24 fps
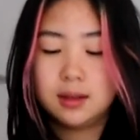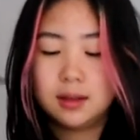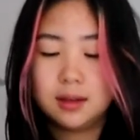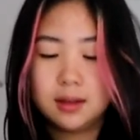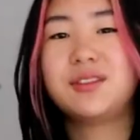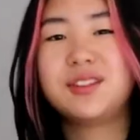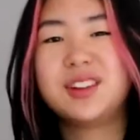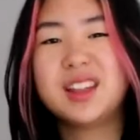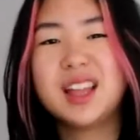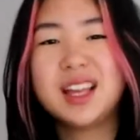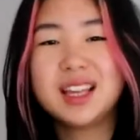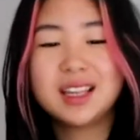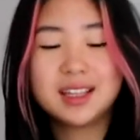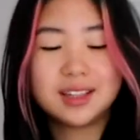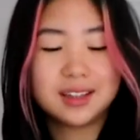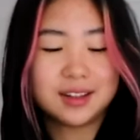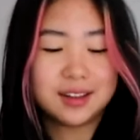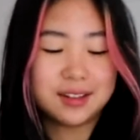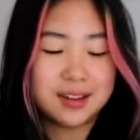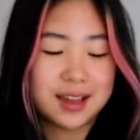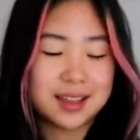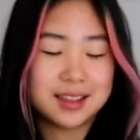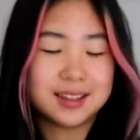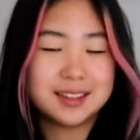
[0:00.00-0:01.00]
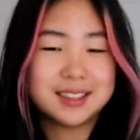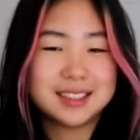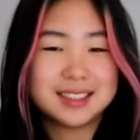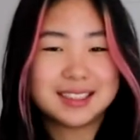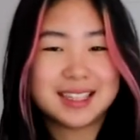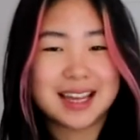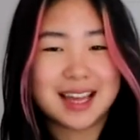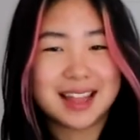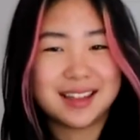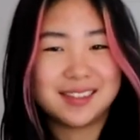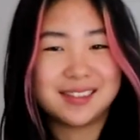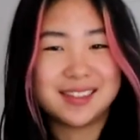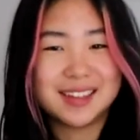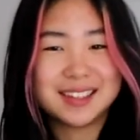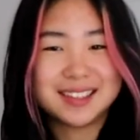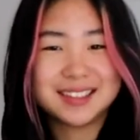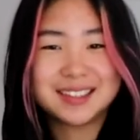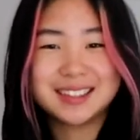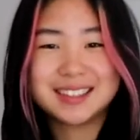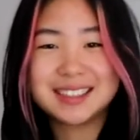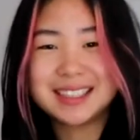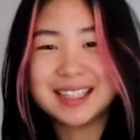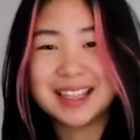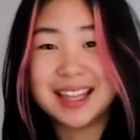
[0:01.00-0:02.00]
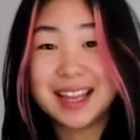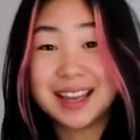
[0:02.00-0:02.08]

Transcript: I feel like, at those Italian restaurants that